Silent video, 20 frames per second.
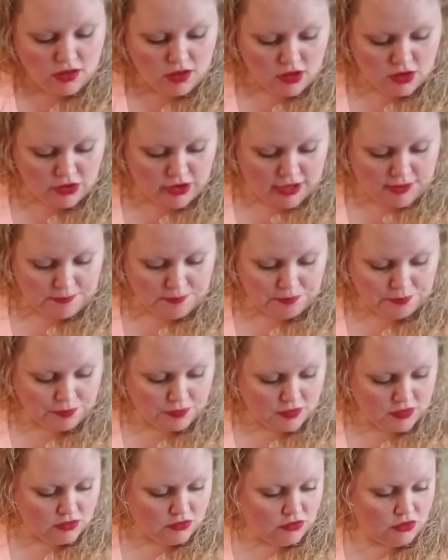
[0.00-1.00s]
Okay,
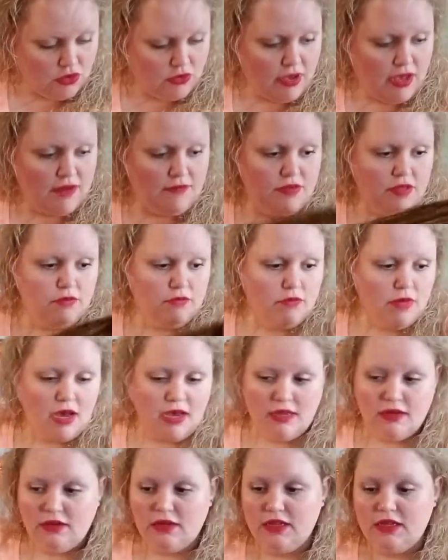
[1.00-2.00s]
so you have the
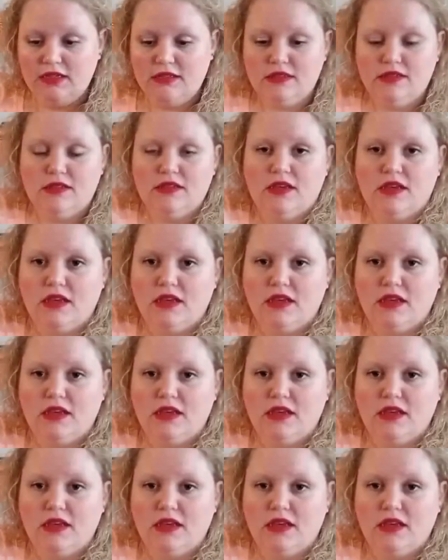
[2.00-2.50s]
mindless